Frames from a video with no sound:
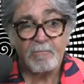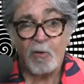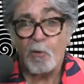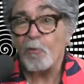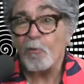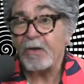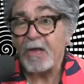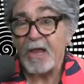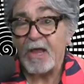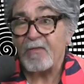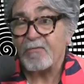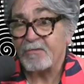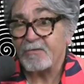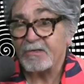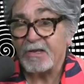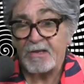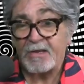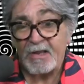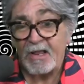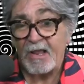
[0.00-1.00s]
okay
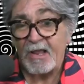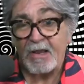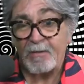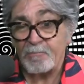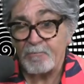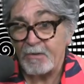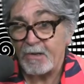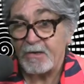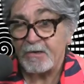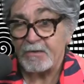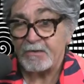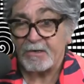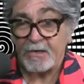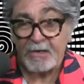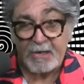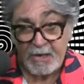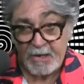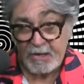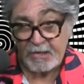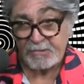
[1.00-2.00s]
today in
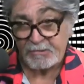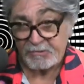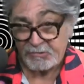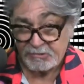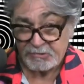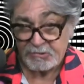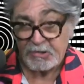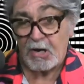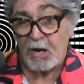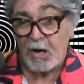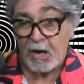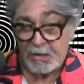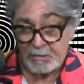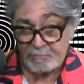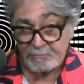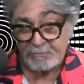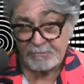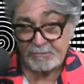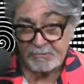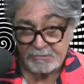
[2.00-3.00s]
today's
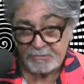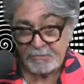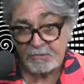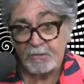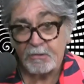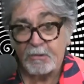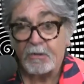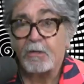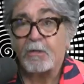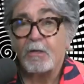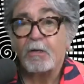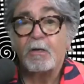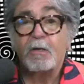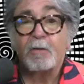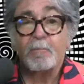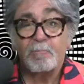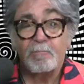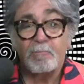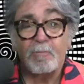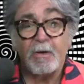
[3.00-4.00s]
times.
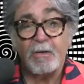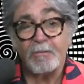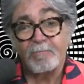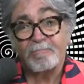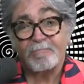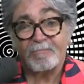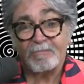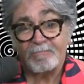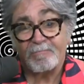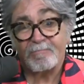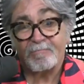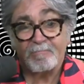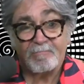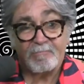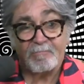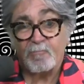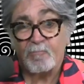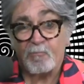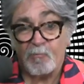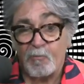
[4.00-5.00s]
But
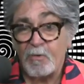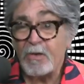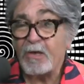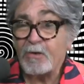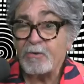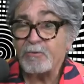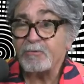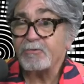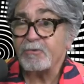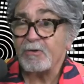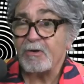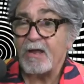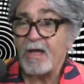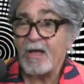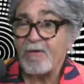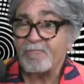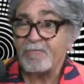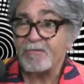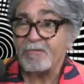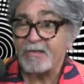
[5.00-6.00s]
we used to
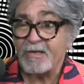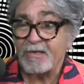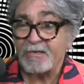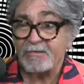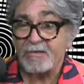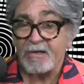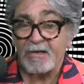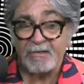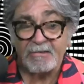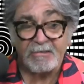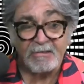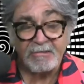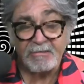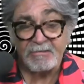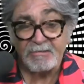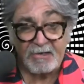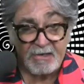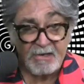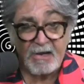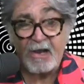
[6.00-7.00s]
laugh at things like
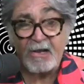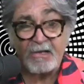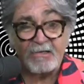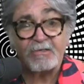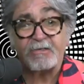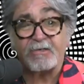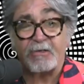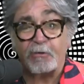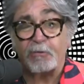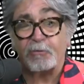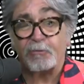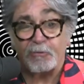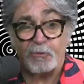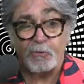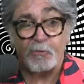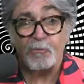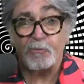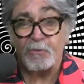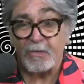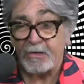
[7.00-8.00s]
this, and I still
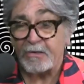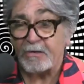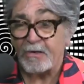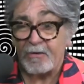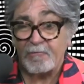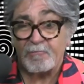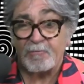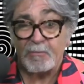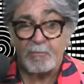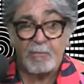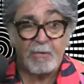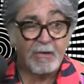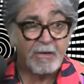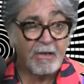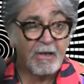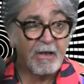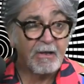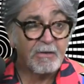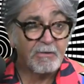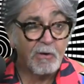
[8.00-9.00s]
do, and
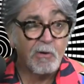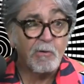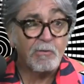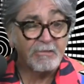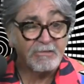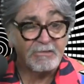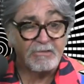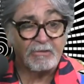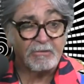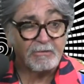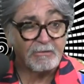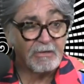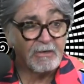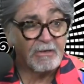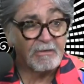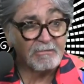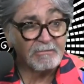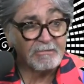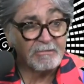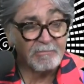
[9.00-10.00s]
everybody I know still
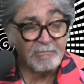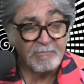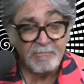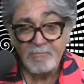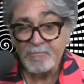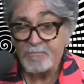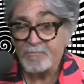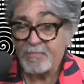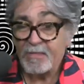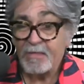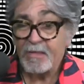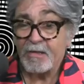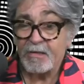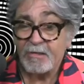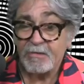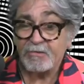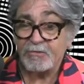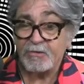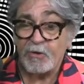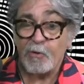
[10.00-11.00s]
does.
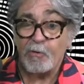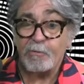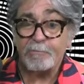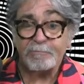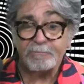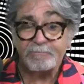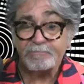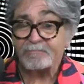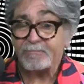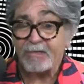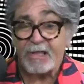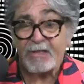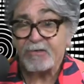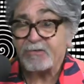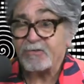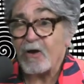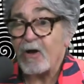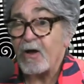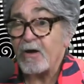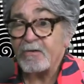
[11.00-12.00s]
So
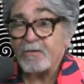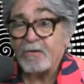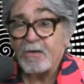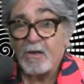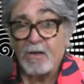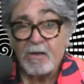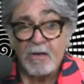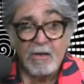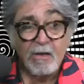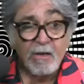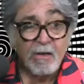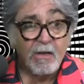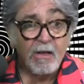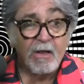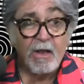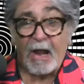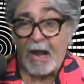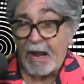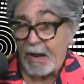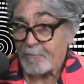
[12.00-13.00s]
it's on
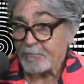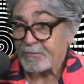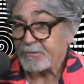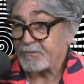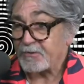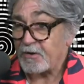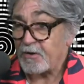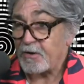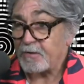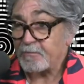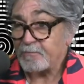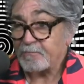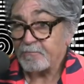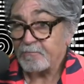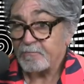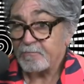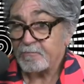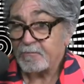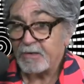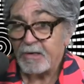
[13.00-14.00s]
Amazon.
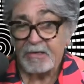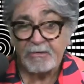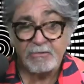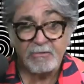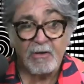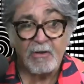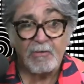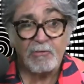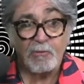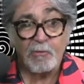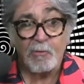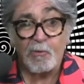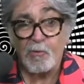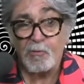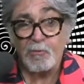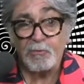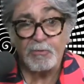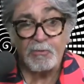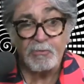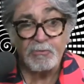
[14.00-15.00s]
It's on the
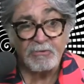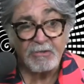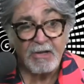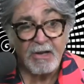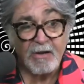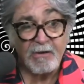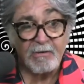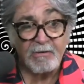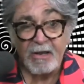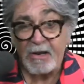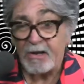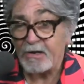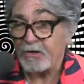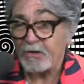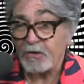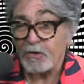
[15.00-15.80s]
Roku channel, and you